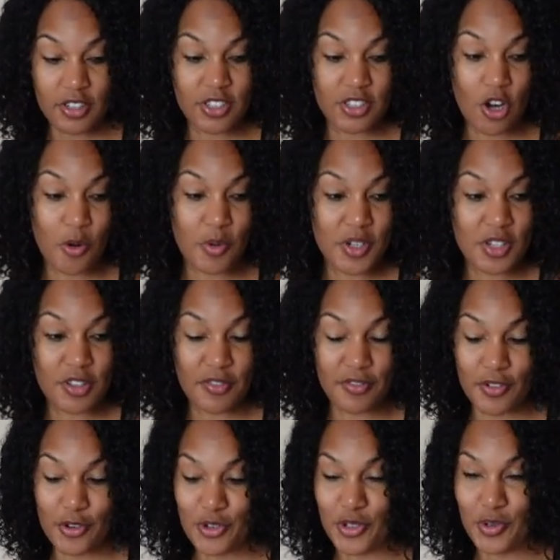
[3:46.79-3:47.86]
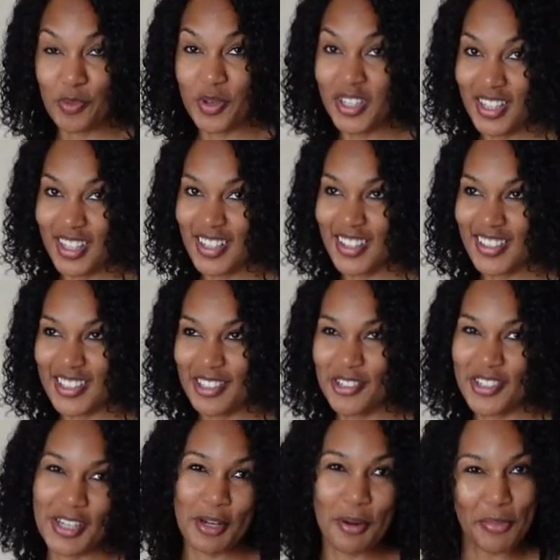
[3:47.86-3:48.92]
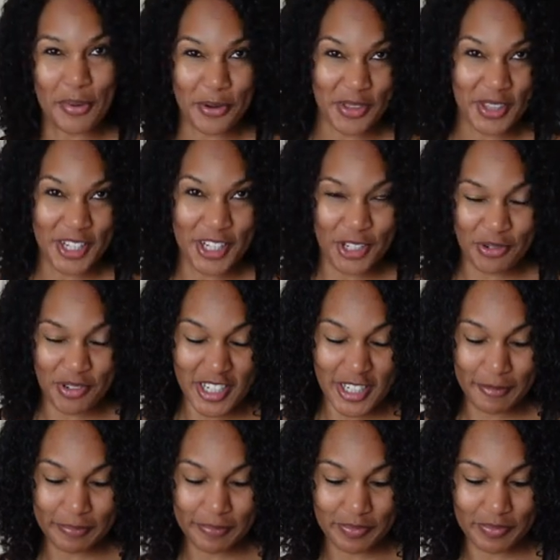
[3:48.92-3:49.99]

It's always the first week, so it's like a birthday treat.